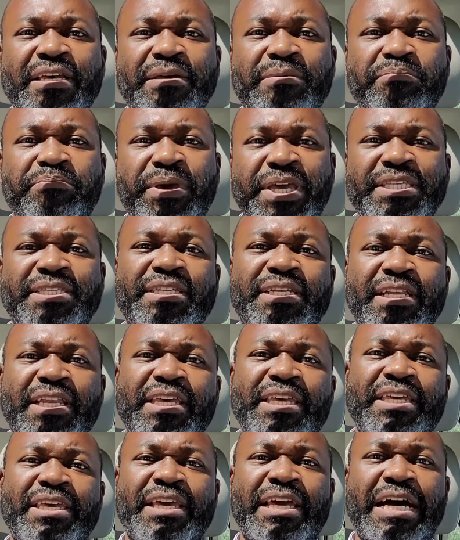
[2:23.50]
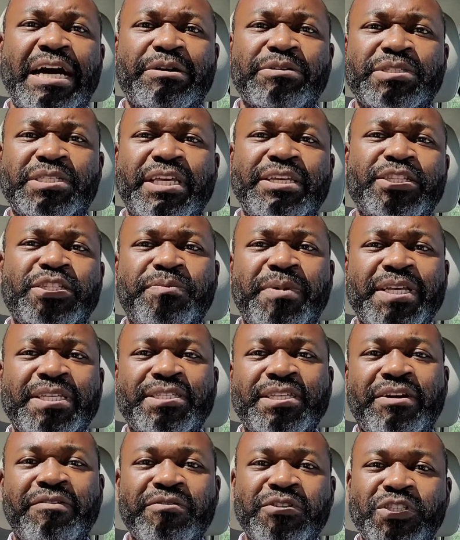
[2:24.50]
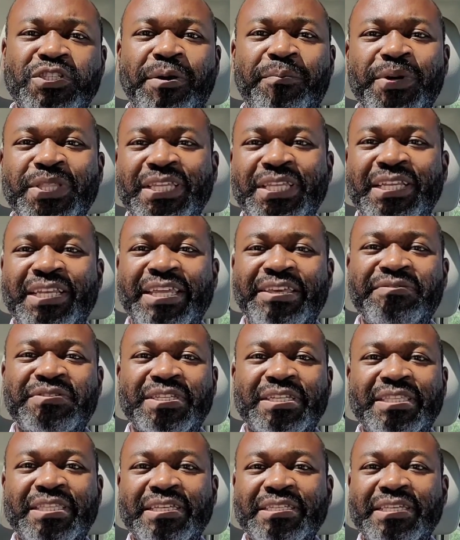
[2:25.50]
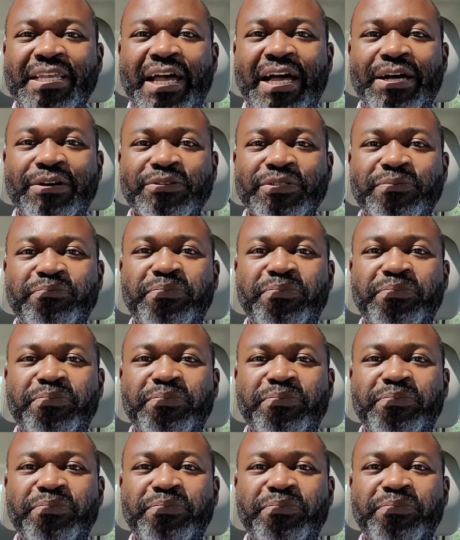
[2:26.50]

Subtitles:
basically, I was saying to myself, somebody lives in this house.